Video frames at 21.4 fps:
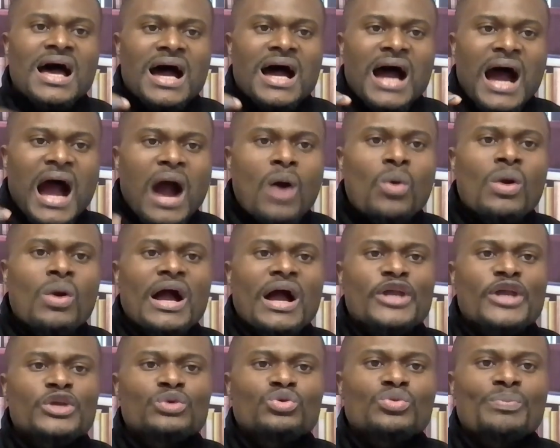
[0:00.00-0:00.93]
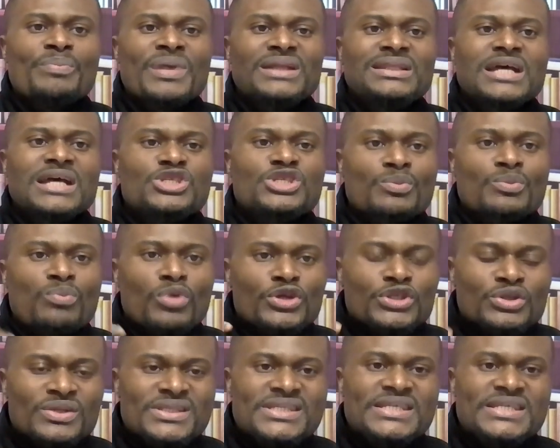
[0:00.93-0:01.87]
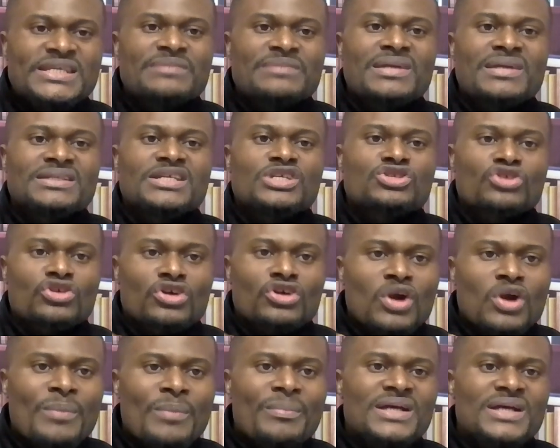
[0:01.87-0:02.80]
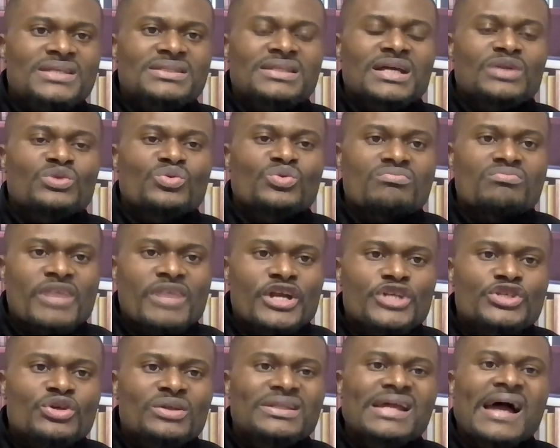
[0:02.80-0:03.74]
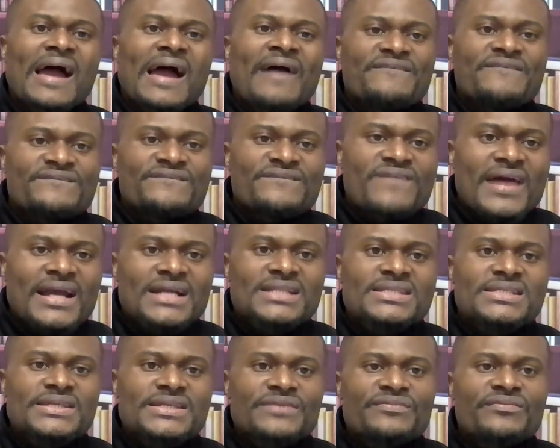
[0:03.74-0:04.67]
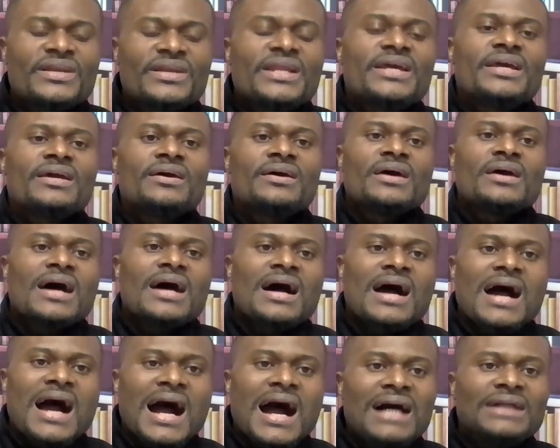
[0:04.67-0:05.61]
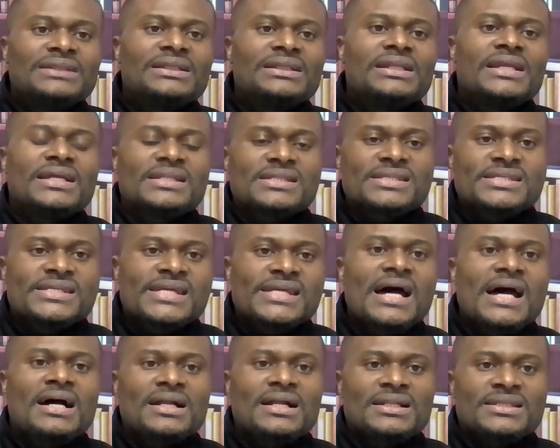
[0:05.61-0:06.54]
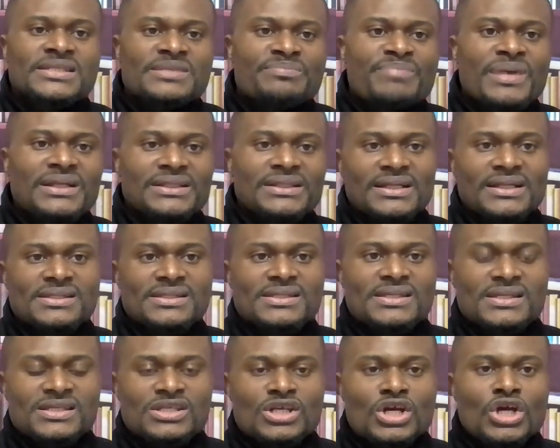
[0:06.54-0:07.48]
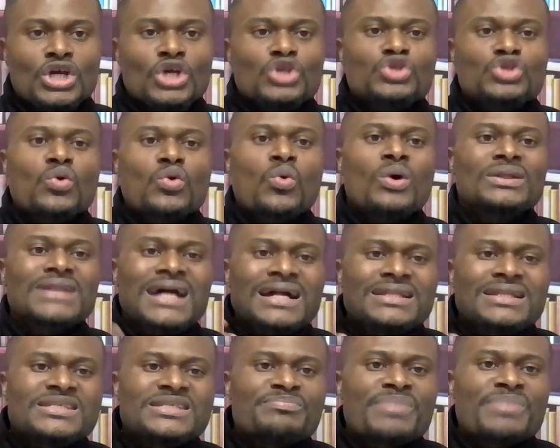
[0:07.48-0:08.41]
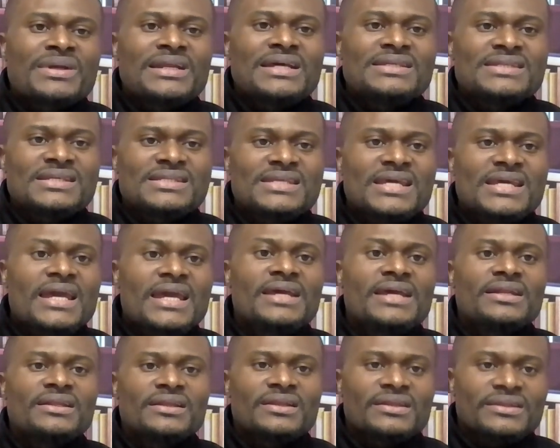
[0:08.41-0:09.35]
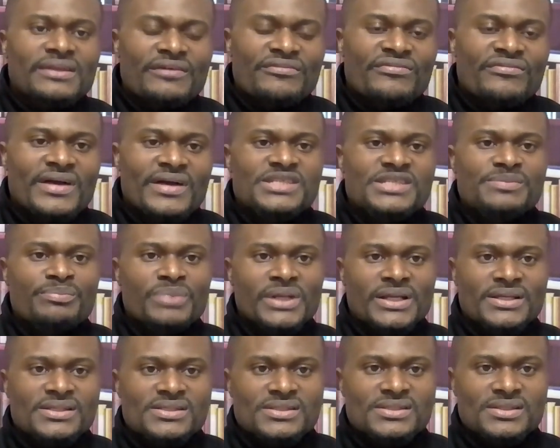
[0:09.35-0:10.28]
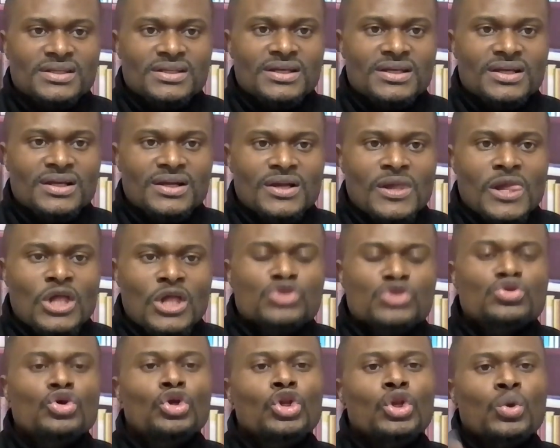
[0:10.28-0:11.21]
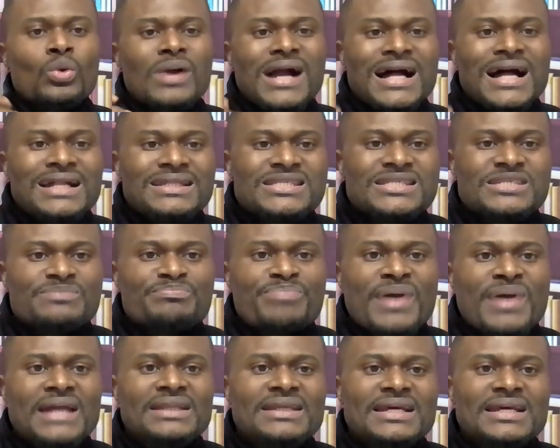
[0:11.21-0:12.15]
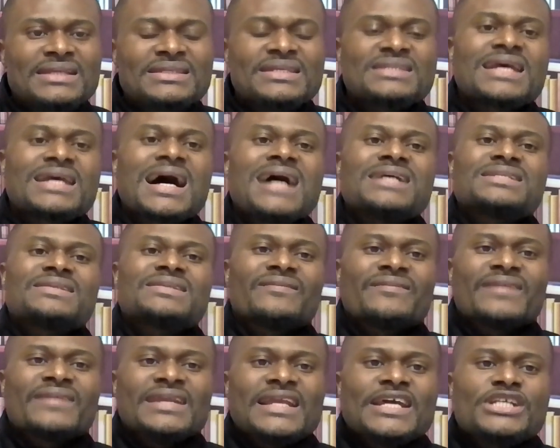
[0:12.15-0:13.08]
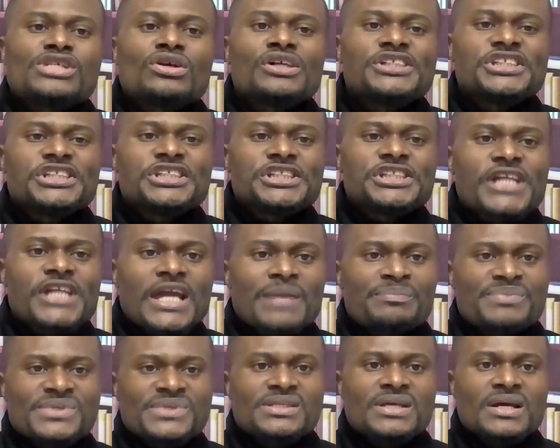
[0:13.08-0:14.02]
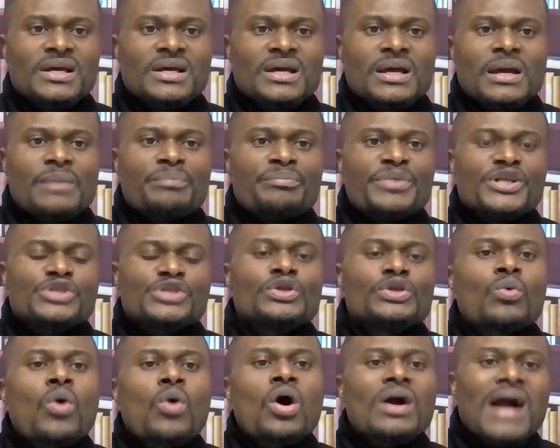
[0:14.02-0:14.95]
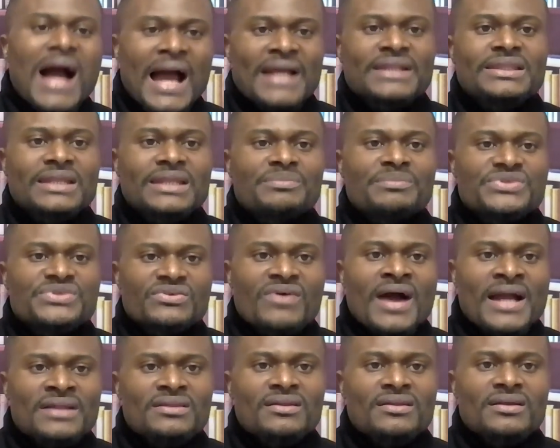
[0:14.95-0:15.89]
how can you better support your team as a Scrum Master to make sure they're effectively handling their dependencies? So what are dependencies in the first place? So look at dependencies as relationships between work items, right?